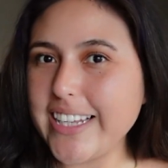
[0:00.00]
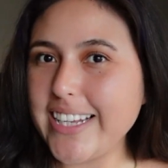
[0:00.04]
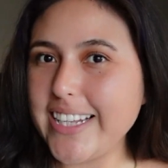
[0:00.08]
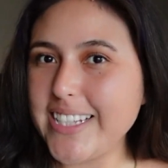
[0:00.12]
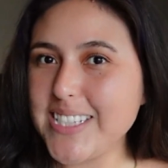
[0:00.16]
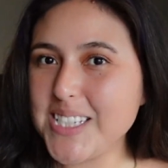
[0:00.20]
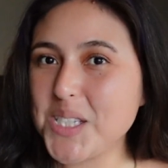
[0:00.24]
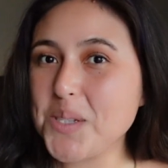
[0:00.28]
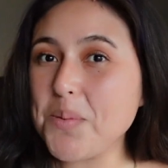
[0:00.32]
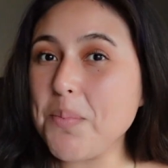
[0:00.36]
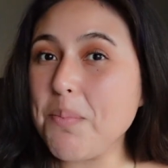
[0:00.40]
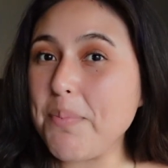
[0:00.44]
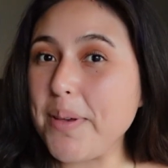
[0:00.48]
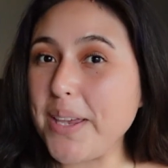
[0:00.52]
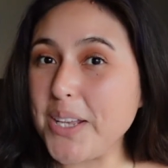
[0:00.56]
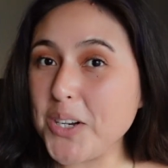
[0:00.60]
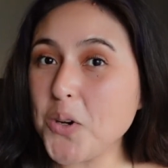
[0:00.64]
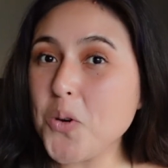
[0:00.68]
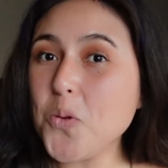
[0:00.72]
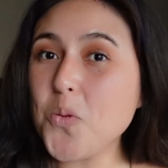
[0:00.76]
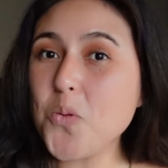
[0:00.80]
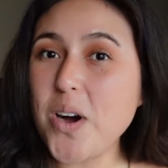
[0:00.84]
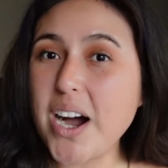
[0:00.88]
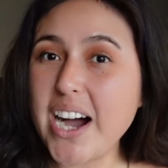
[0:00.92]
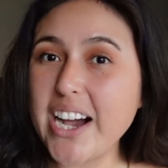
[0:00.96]
It's been
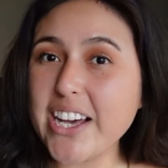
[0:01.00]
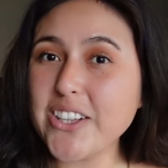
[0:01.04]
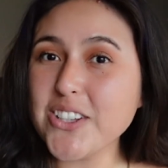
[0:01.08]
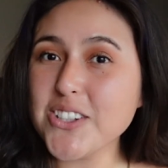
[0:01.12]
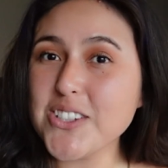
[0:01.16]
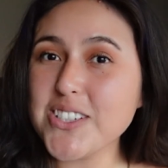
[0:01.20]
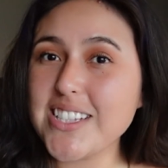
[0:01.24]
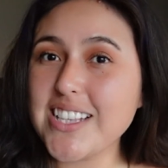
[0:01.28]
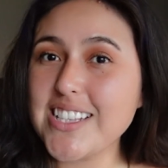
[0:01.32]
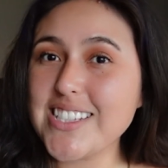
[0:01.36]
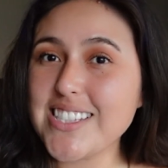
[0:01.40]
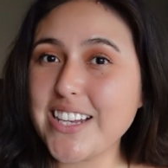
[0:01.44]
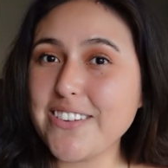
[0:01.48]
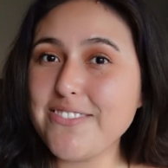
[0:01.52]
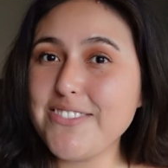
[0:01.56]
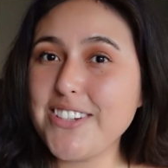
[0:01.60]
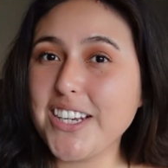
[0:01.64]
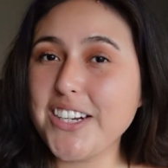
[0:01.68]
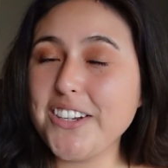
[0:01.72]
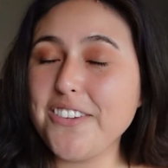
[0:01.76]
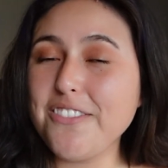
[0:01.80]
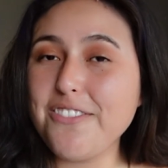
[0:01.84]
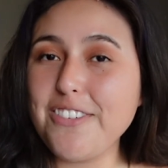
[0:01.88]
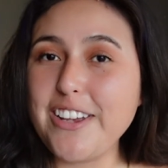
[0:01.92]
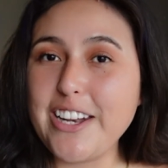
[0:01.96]
a while since I've done
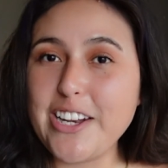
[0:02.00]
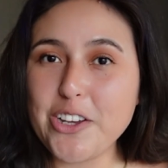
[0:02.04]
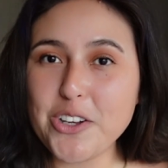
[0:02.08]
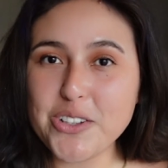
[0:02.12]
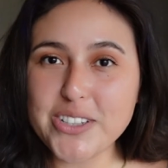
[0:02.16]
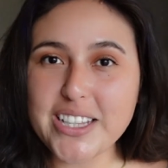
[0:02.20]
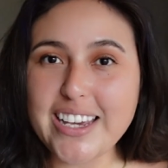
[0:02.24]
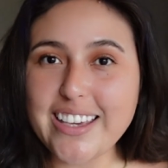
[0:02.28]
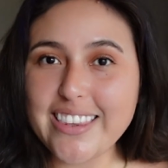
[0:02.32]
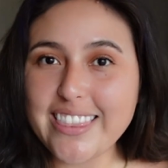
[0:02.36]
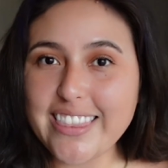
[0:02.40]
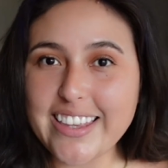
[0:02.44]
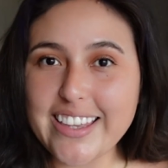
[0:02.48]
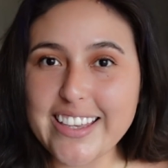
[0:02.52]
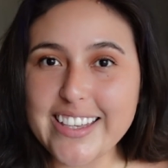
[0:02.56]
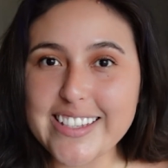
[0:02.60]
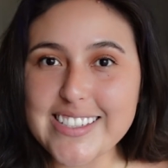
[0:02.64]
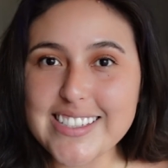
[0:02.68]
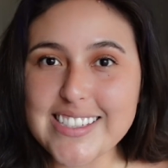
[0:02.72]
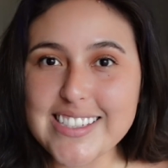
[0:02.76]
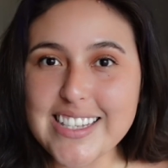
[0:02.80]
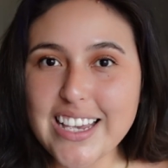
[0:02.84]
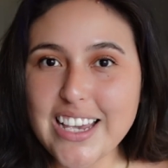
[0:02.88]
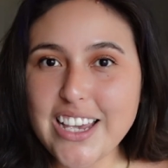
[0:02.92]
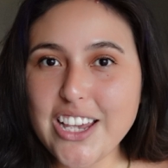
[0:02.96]
a video like
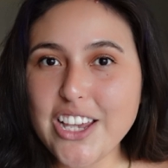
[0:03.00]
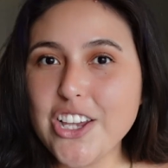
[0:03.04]
this.